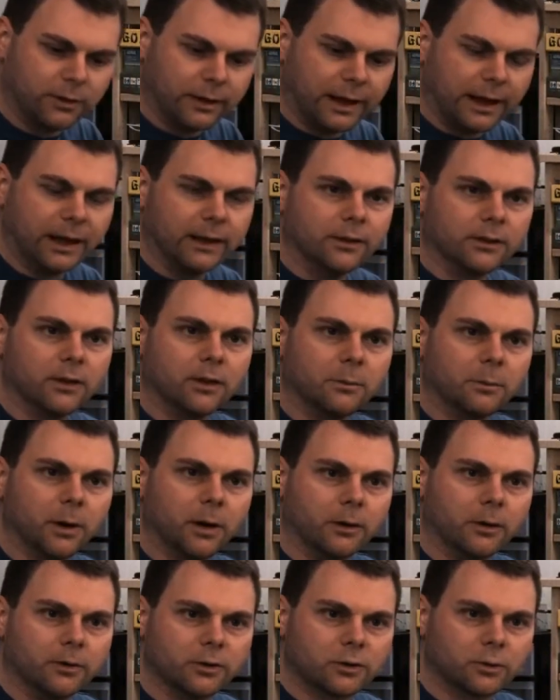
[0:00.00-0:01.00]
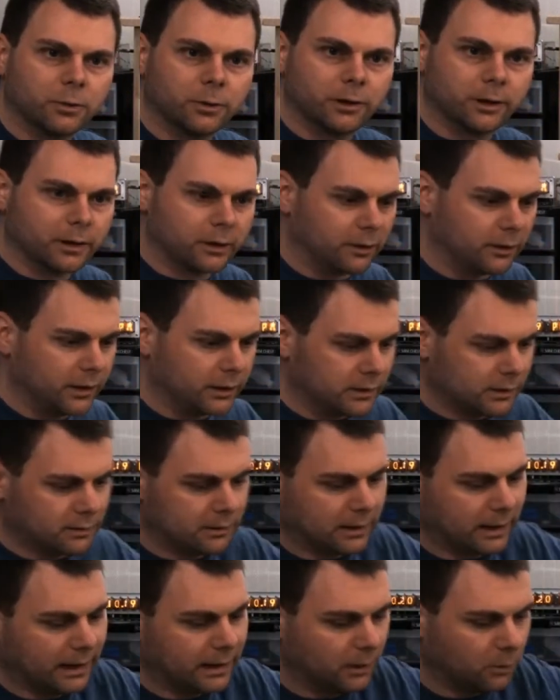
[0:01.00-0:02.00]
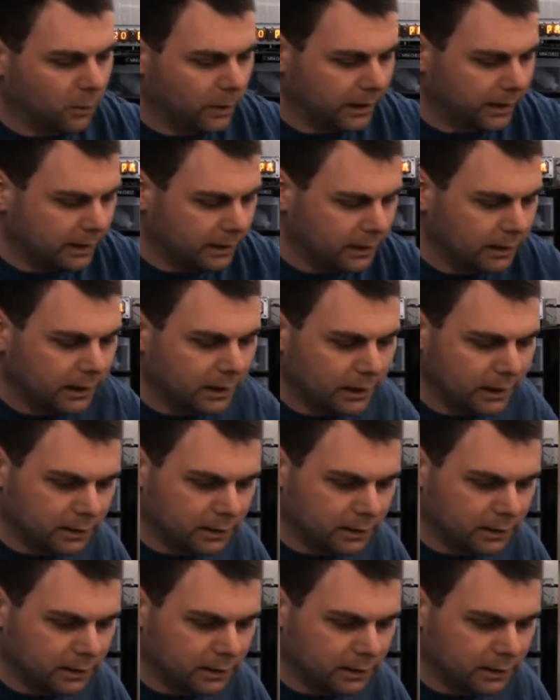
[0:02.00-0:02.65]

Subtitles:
the ends of the post where the grease kind of went in,